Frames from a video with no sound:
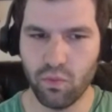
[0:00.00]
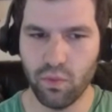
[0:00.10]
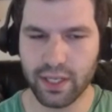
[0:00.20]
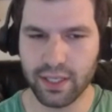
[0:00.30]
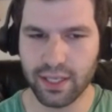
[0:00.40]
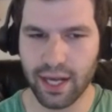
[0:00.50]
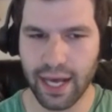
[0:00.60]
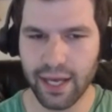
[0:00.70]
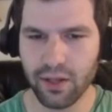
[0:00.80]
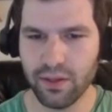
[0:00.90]
what
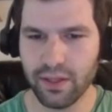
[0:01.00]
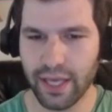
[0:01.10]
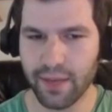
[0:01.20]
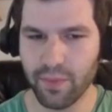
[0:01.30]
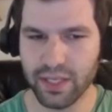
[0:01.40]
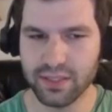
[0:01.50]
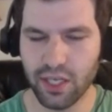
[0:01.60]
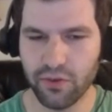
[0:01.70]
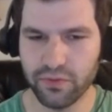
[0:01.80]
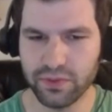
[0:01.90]
Kyle and
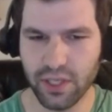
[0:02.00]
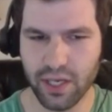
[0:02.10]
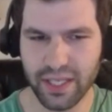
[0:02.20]
myself saw,